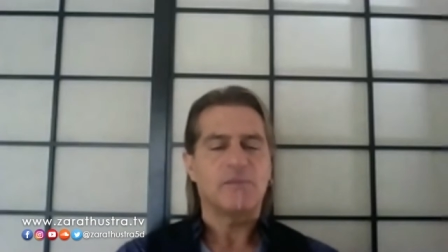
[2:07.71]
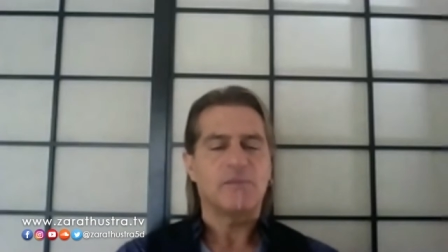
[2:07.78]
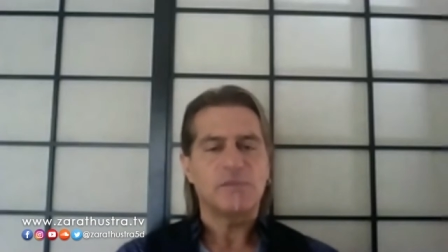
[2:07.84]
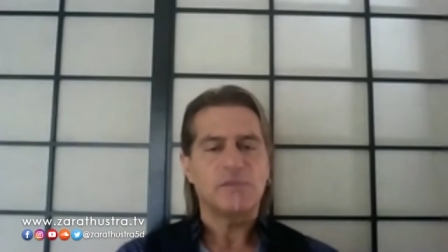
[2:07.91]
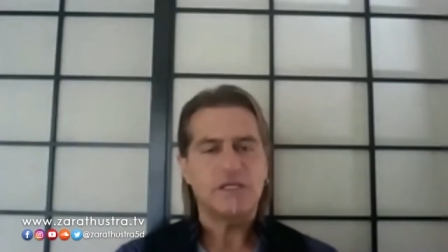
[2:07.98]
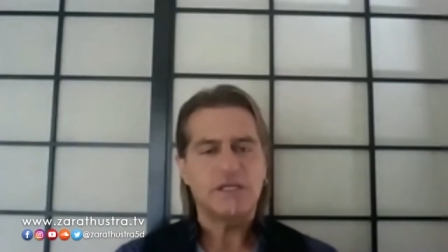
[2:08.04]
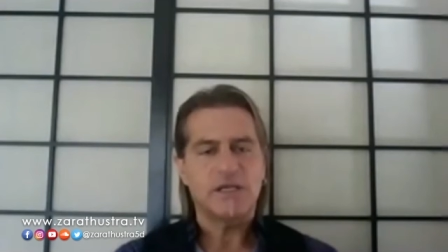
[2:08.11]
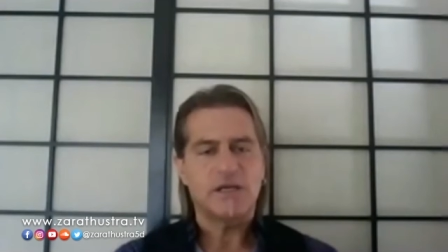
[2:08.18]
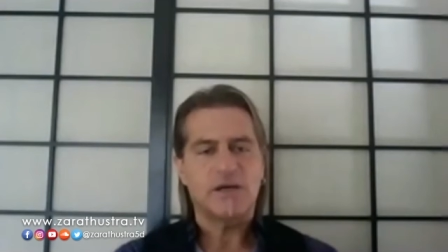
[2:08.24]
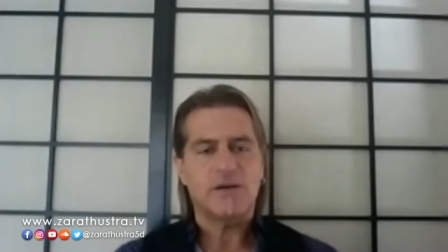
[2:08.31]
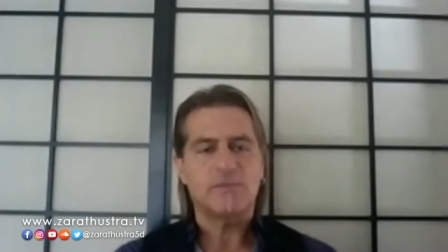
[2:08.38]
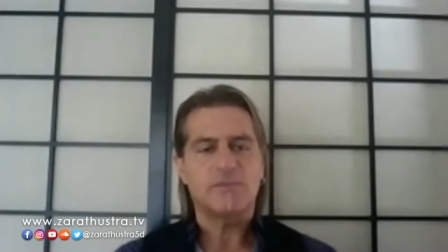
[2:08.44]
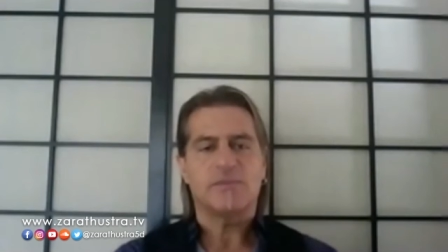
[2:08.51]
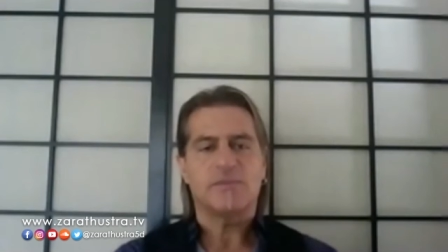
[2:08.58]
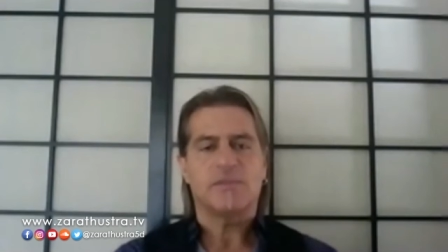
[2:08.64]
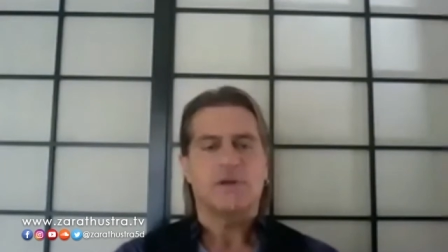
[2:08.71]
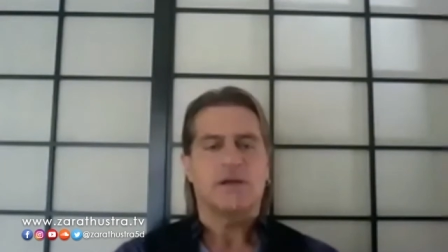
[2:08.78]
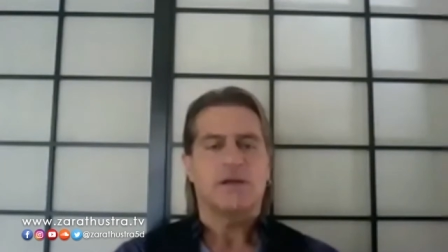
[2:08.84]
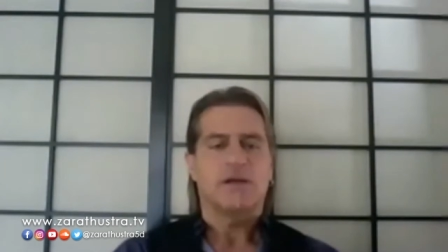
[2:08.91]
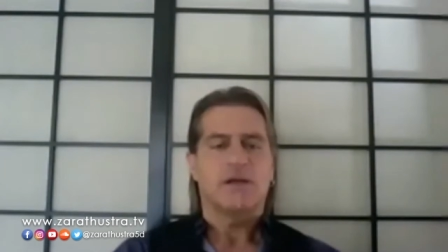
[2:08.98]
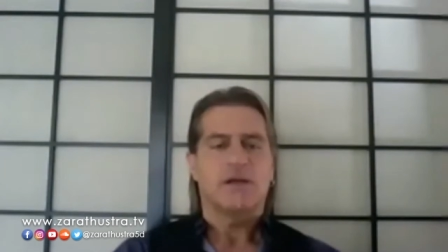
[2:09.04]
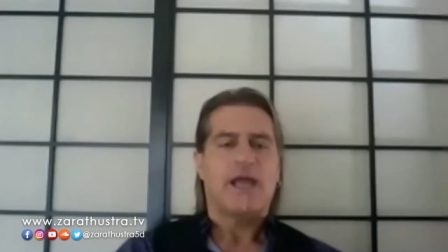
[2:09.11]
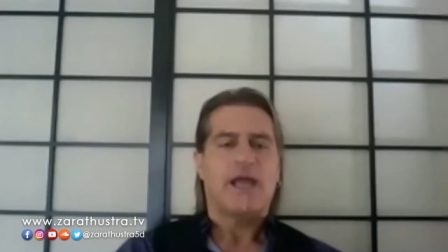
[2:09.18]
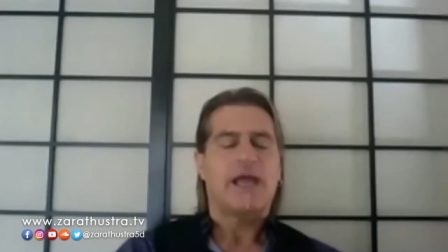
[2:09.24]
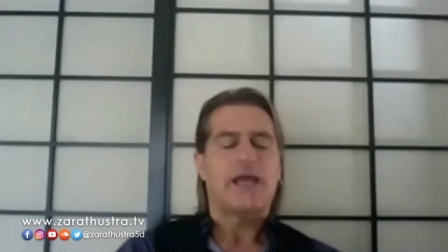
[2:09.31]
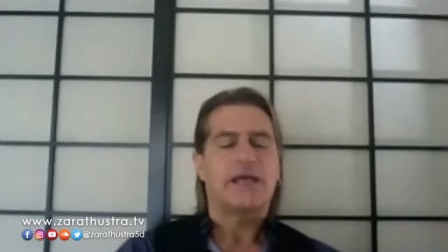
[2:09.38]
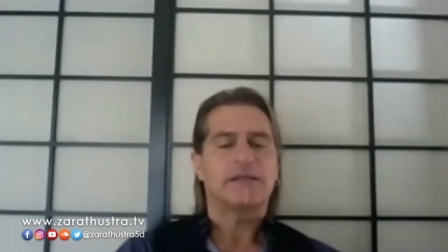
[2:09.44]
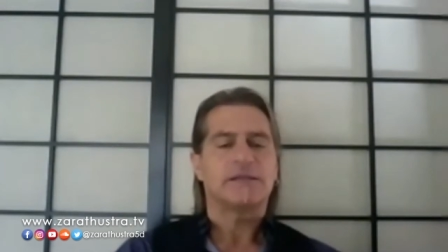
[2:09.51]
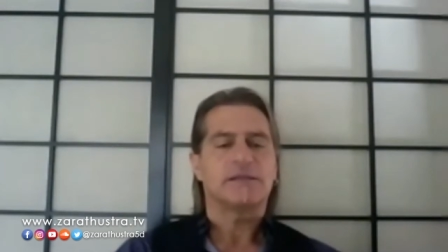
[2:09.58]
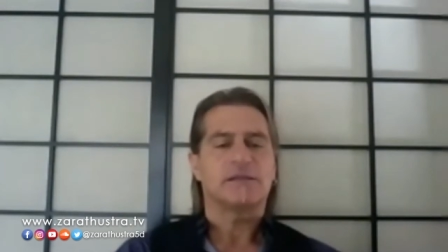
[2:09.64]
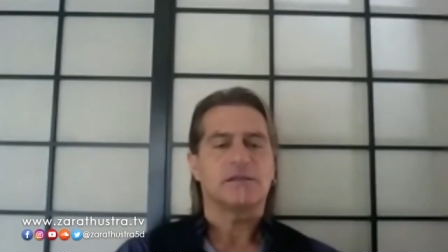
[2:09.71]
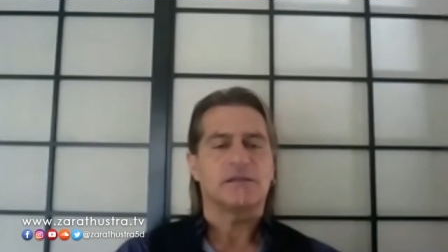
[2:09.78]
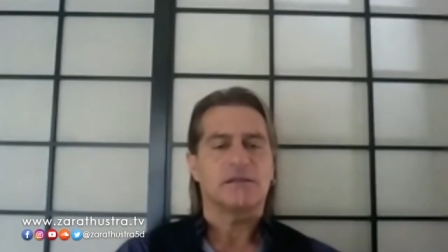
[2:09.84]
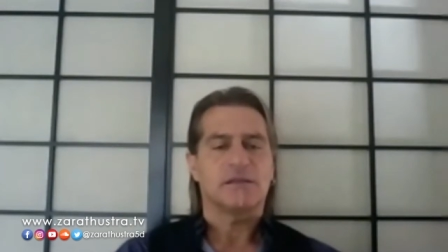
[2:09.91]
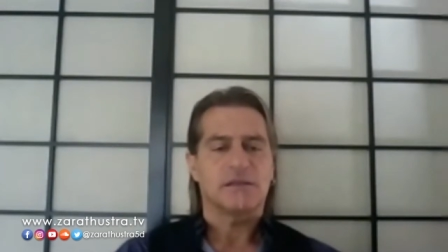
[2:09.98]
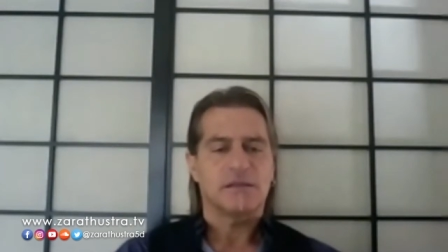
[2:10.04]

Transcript: a medium, and,